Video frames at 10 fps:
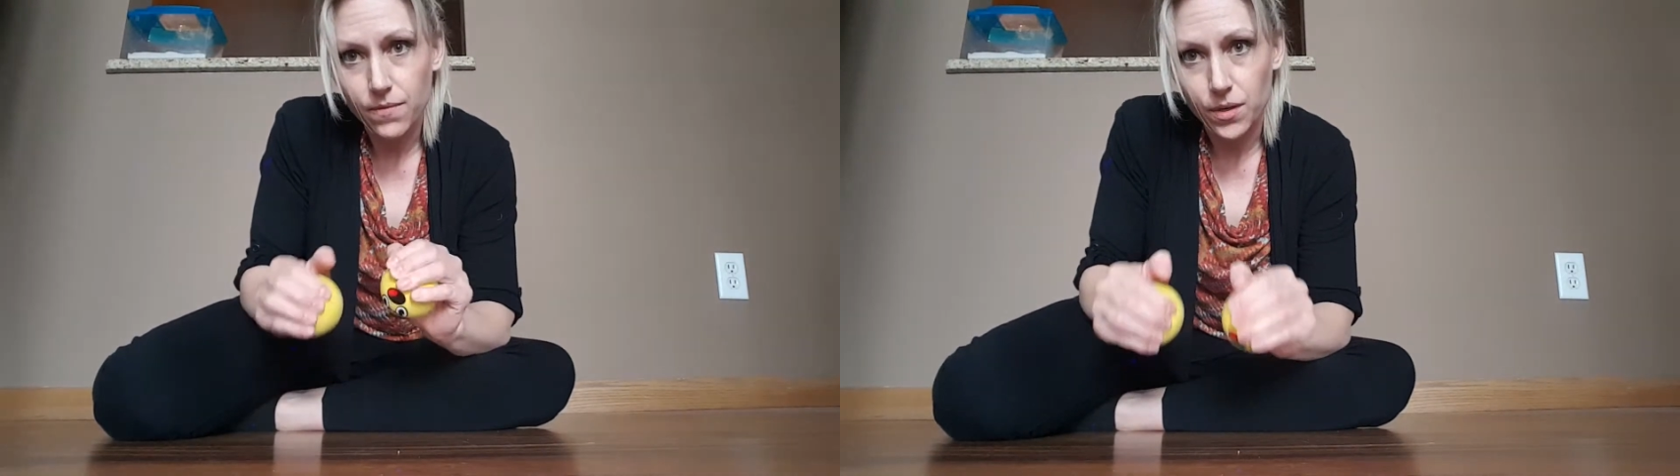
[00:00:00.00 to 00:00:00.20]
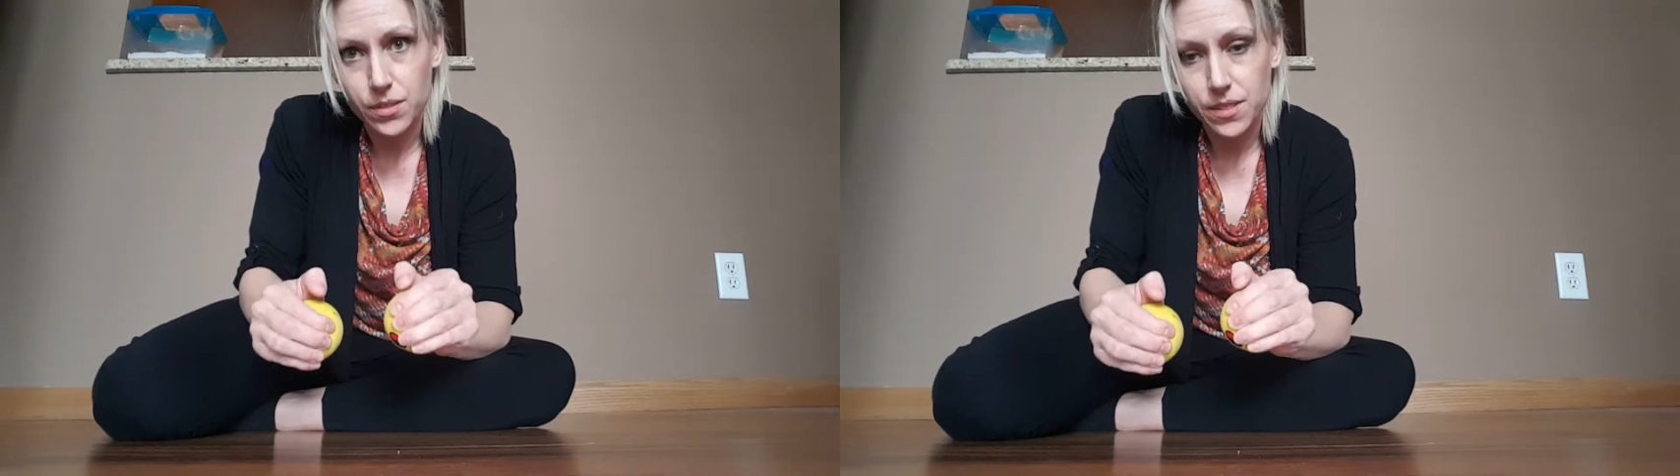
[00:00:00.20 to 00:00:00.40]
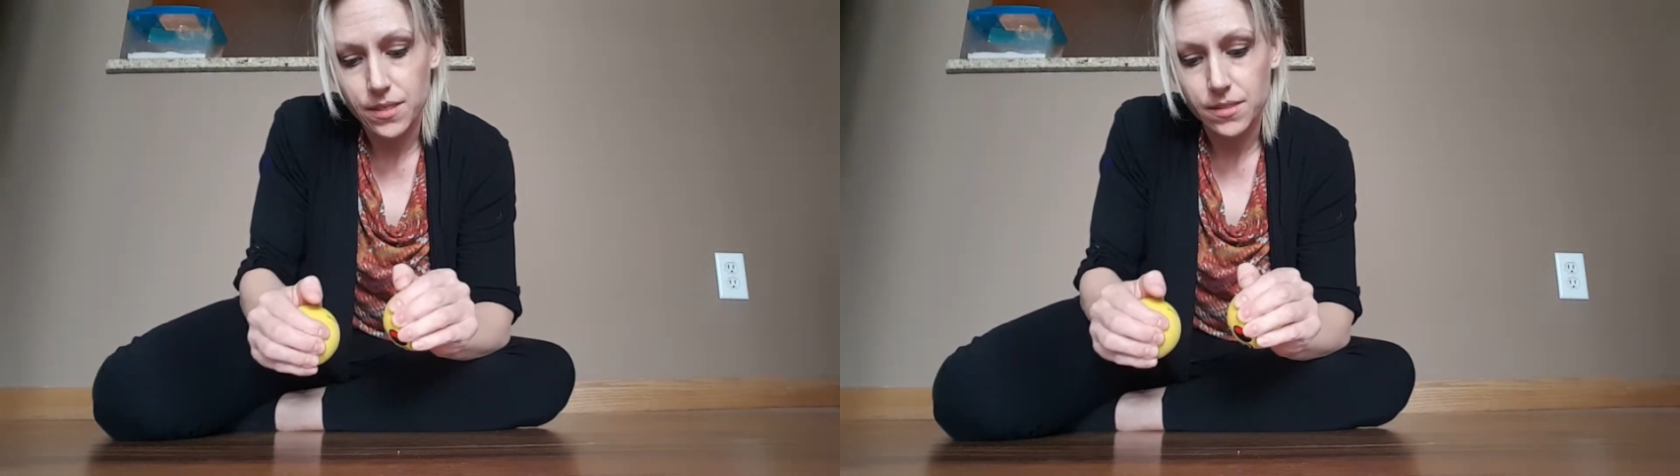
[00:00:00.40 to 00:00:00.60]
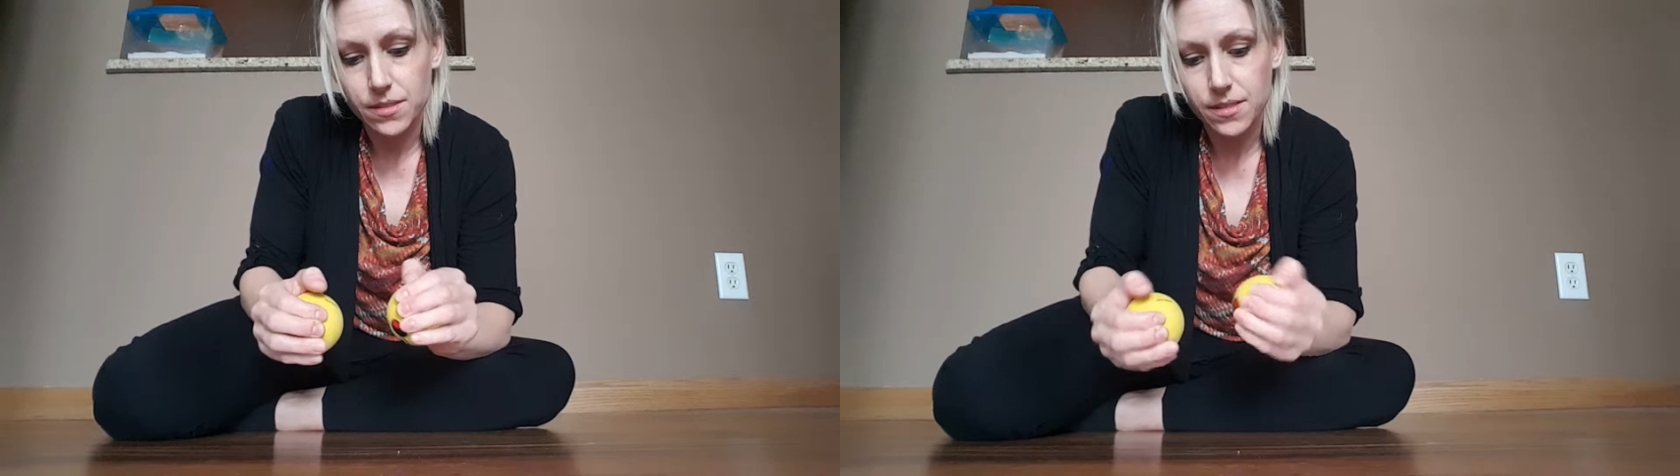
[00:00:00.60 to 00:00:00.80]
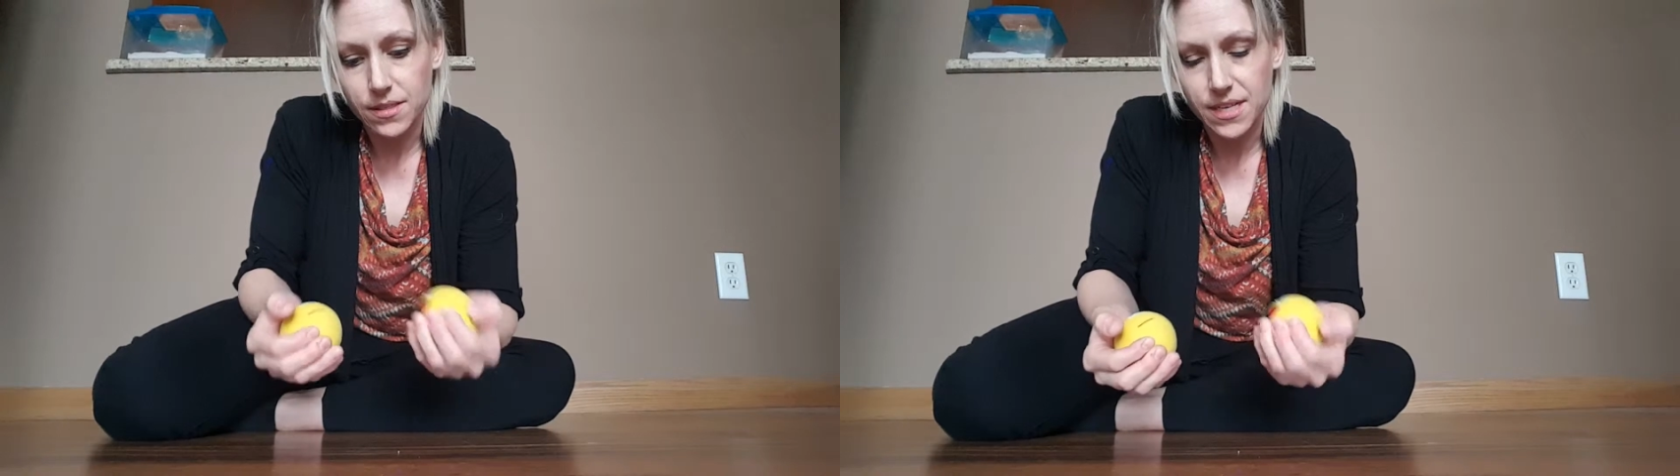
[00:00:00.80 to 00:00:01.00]

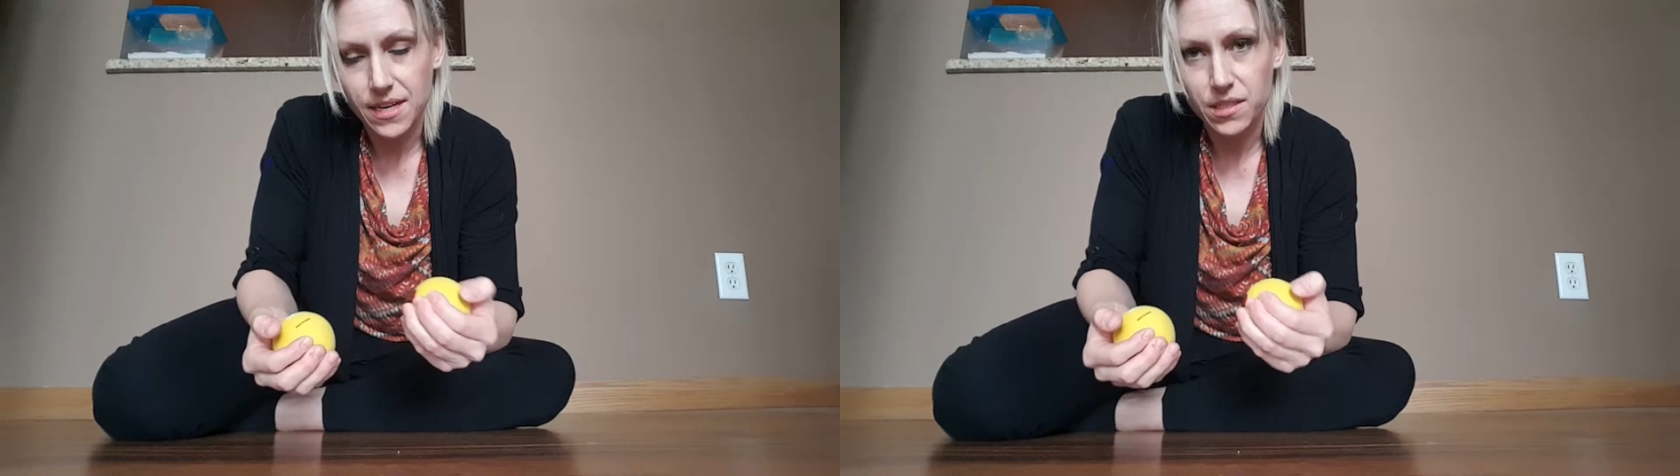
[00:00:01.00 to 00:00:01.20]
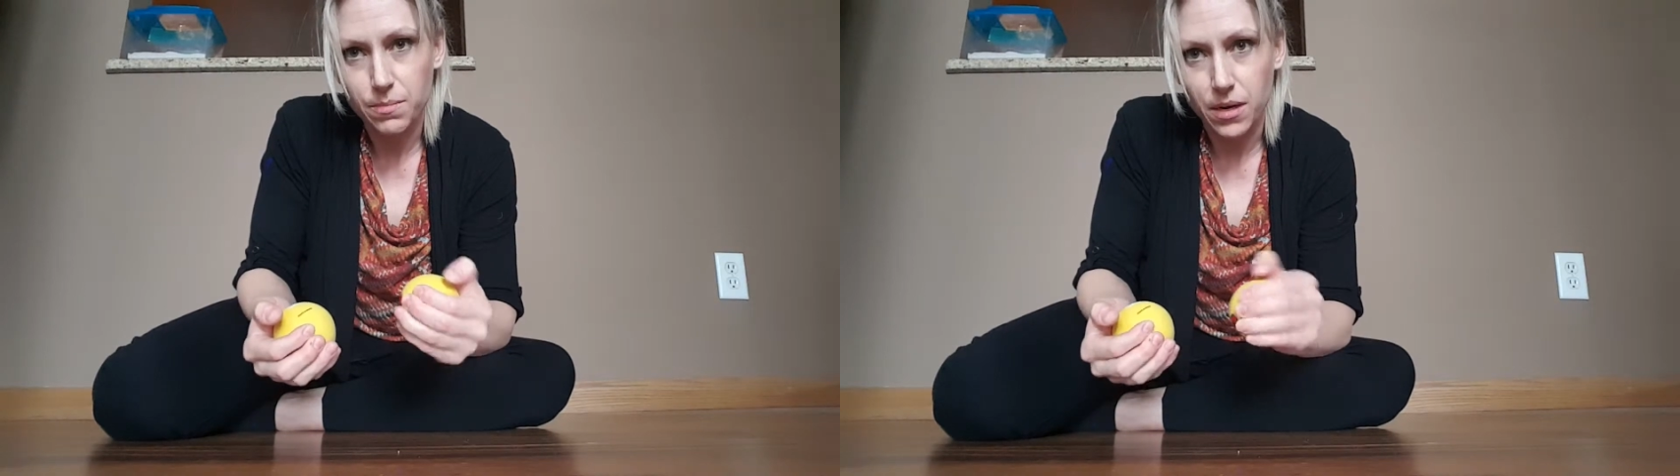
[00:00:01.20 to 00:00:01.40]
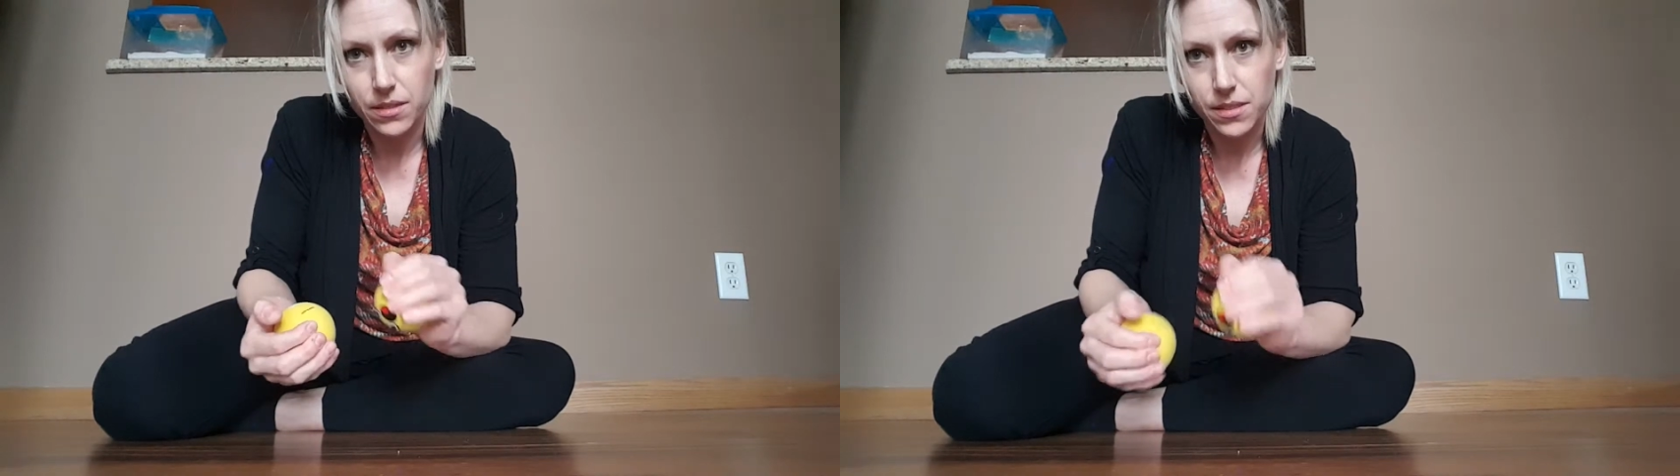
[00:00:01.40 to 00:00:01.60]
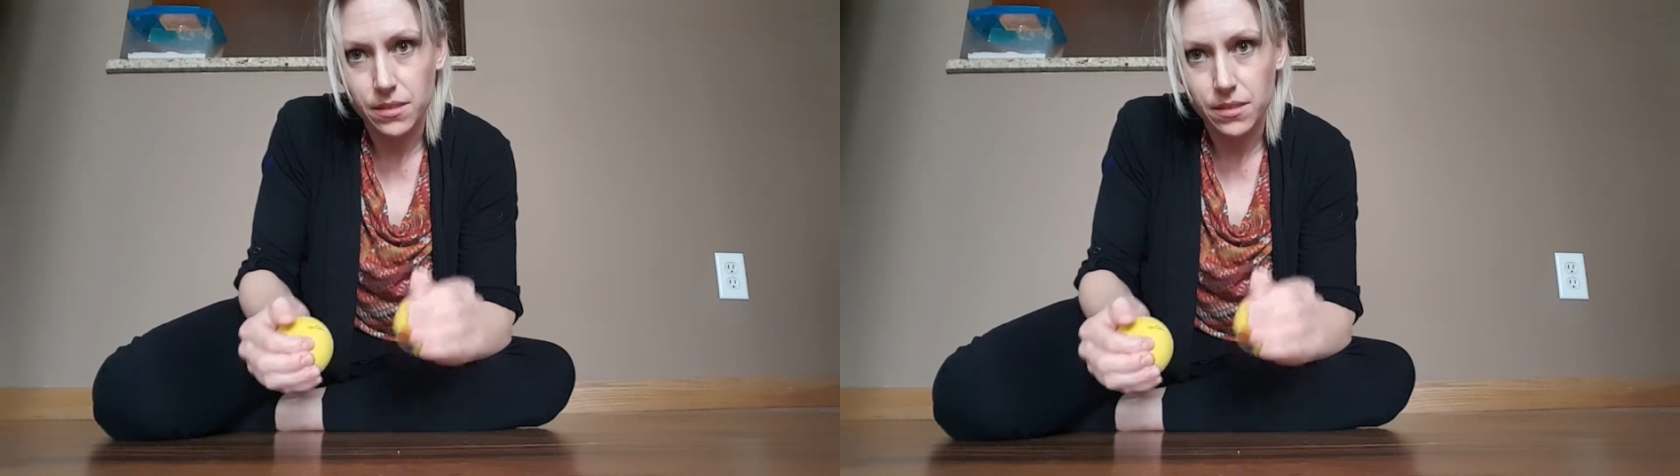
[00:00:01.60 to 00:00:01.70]
versus tennis balls